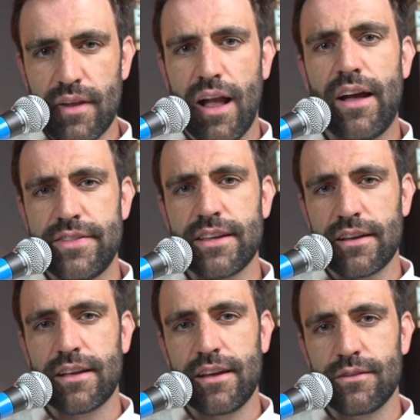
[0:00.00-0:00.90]
I think
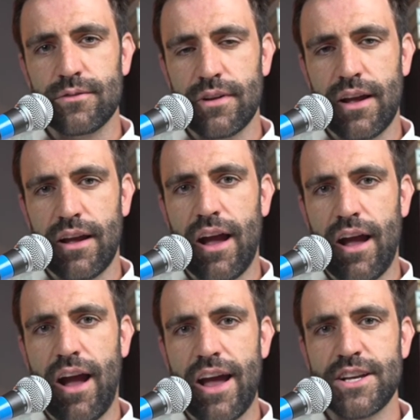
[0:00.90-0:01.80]
it can,
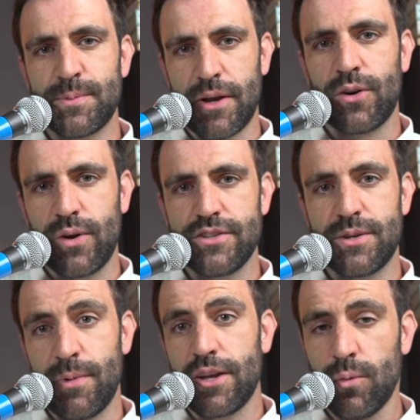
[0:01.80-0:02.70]
I expect Grinch
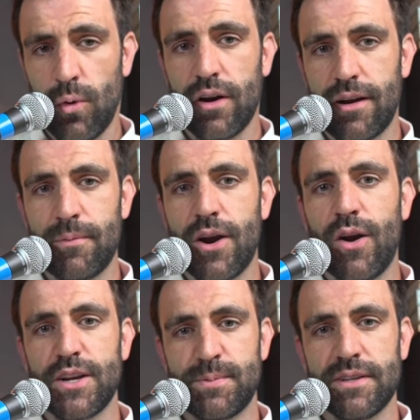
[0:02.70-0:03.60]
to make it work.
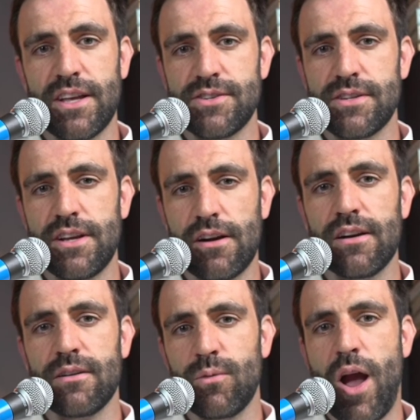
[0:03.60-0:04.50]
Our expectation
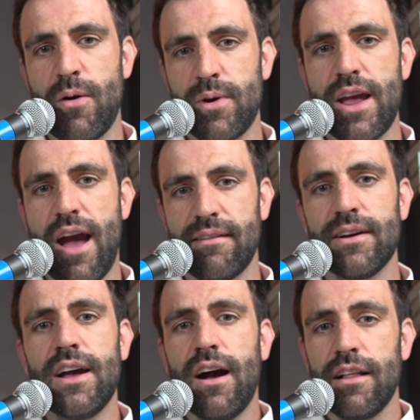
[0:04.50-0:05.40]
here and why we
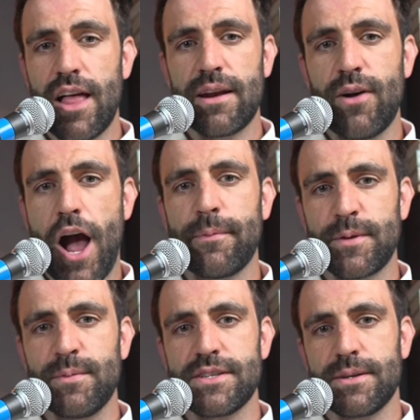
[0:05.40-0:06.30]
have a lot of
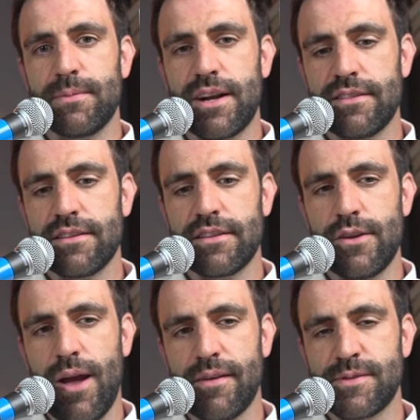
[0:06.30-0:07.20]
optimism, and I think that
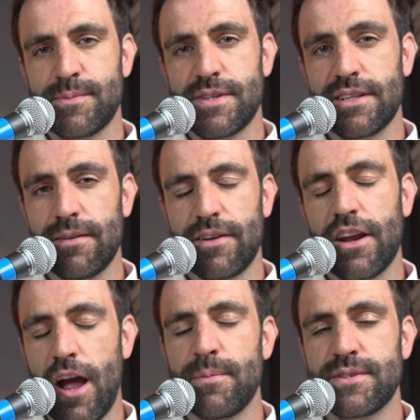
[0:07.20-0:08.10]
you have some
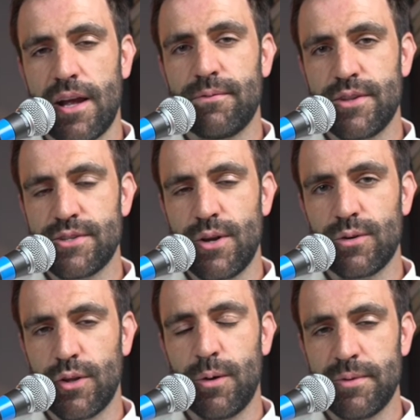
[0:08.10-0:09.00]
significant upside for this
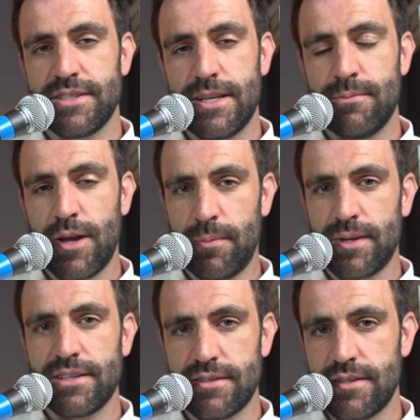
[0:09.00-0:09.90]
Oklahoma team
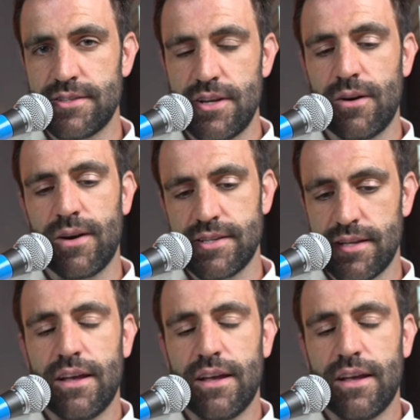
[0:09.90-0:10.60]
coming into this year is,